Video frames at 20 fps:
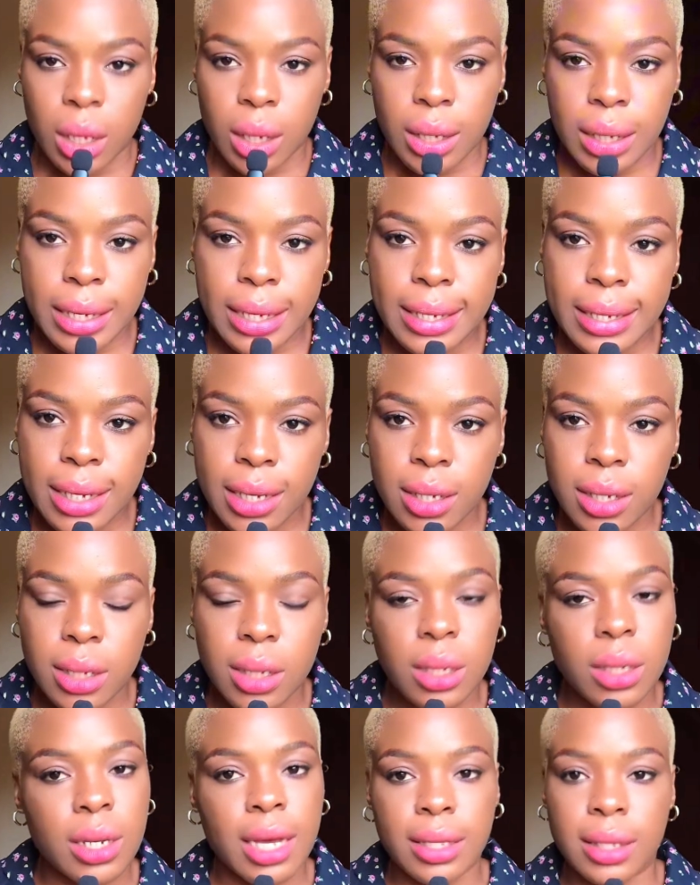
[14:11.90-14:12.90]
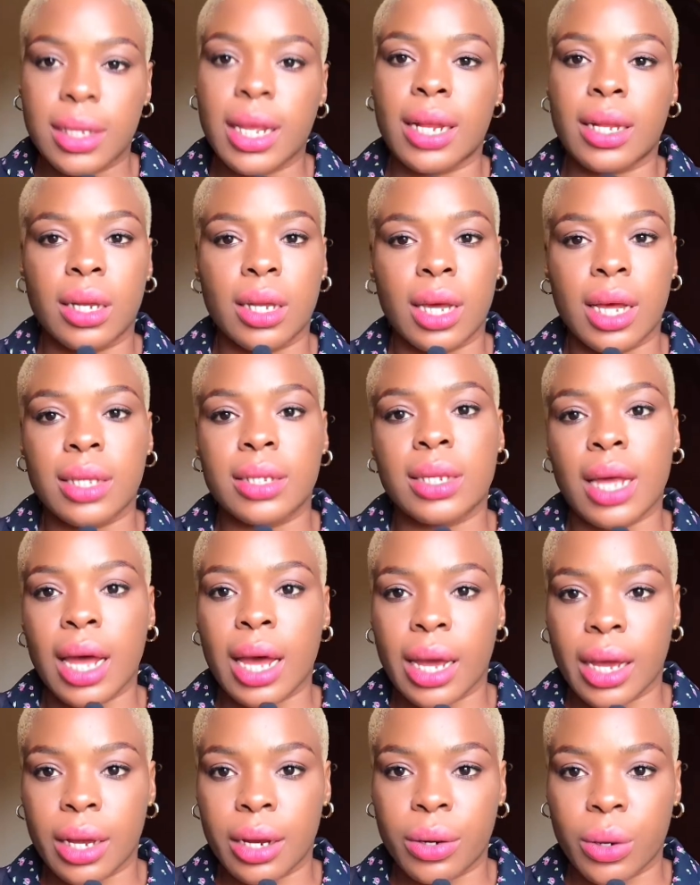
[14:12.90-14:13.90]
he did exactly as
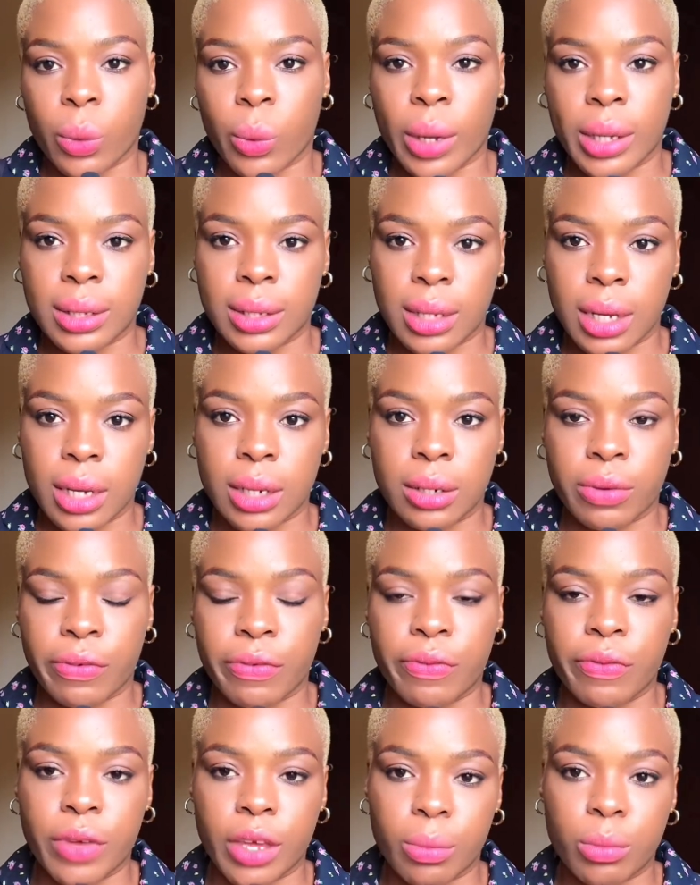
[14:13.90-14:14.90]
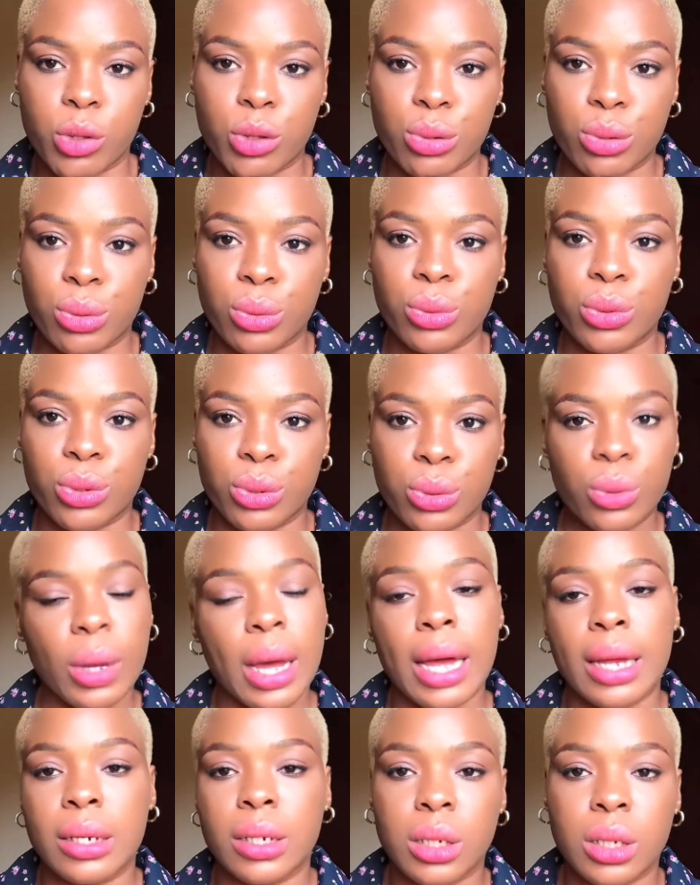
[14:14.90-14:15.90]
I requested of him to do,
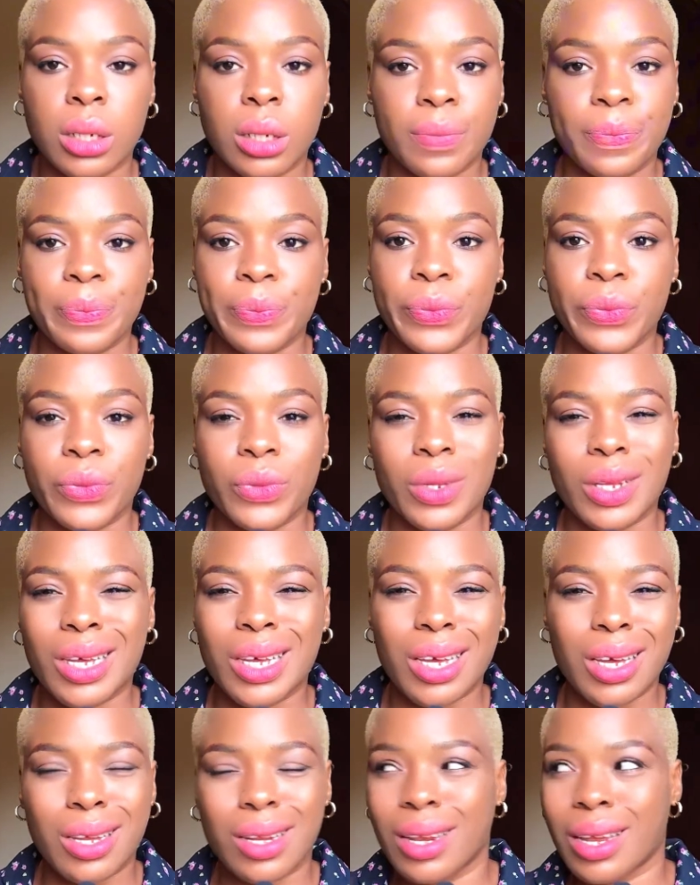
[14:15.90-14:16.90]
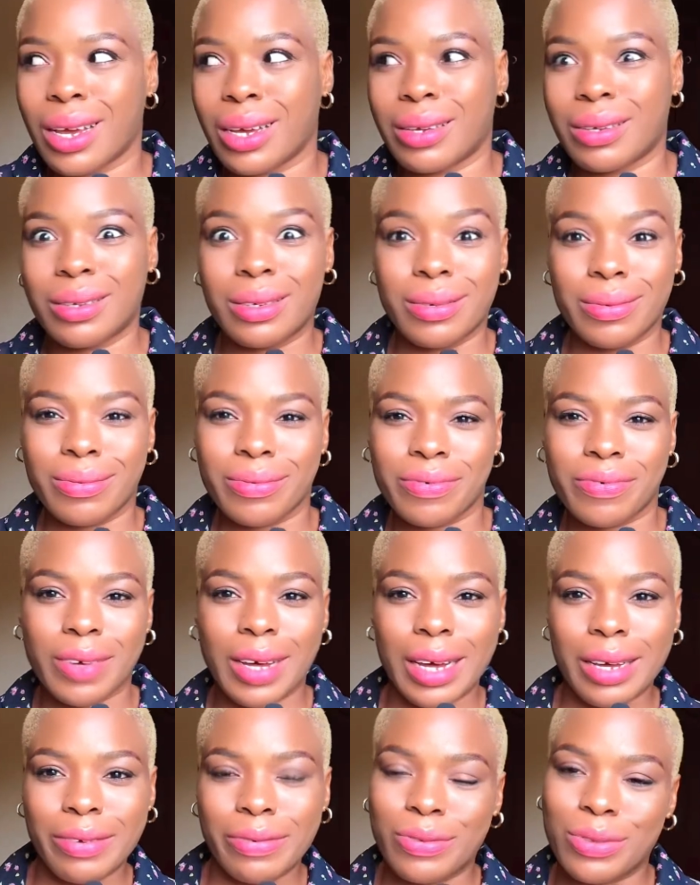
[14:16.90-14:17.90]
and in like
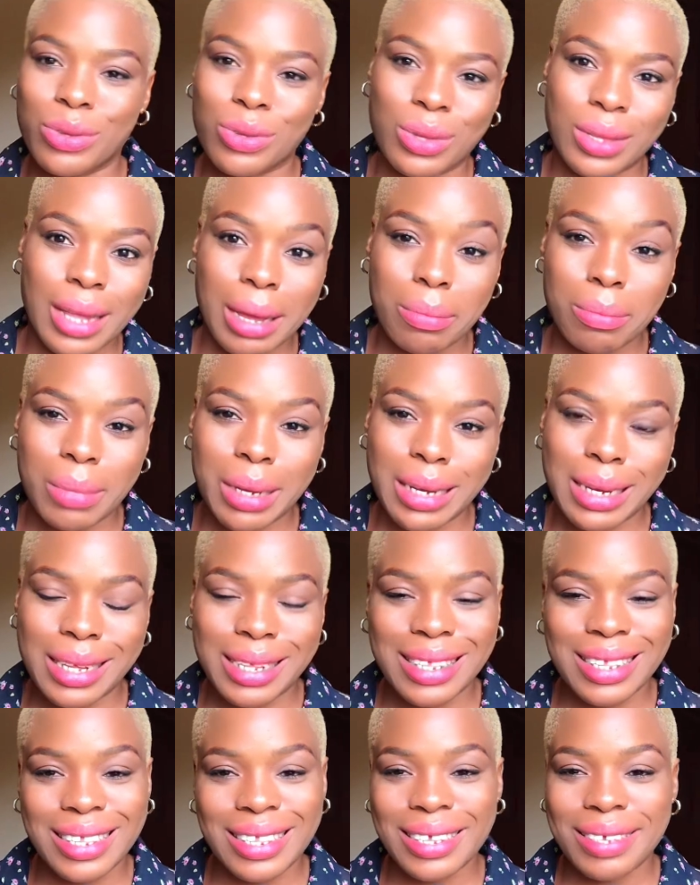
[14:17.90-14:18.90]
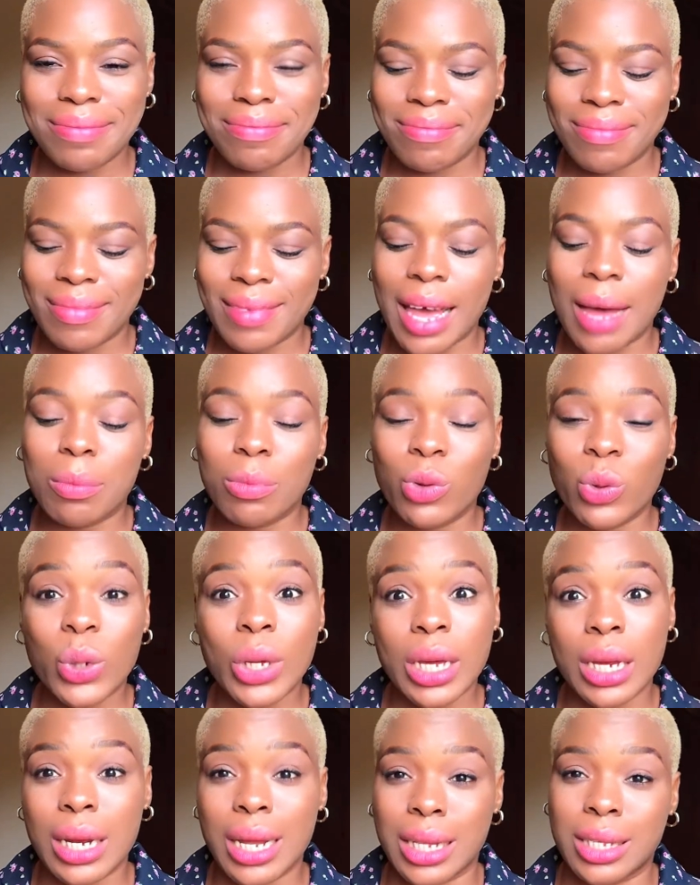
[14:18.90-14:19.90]
5 to 10 minutes, I'm
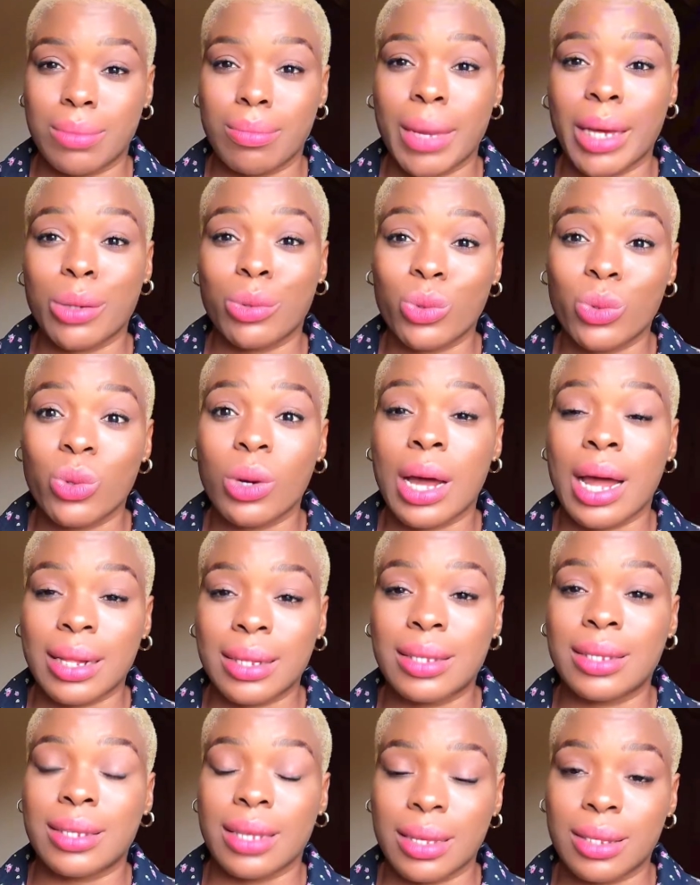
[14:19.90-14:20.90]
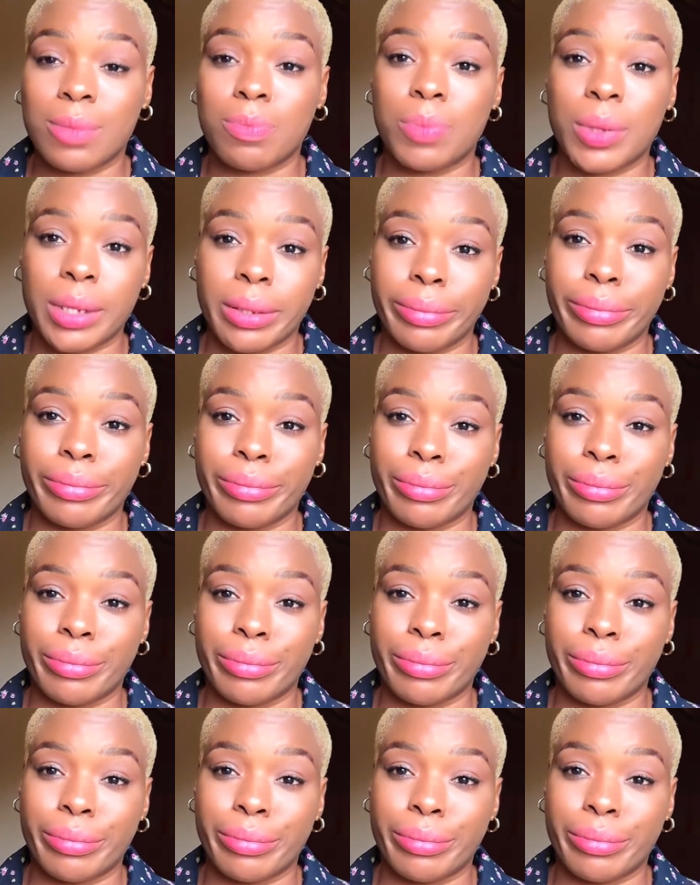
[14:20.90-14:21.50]
looking at my Google AdSense pin.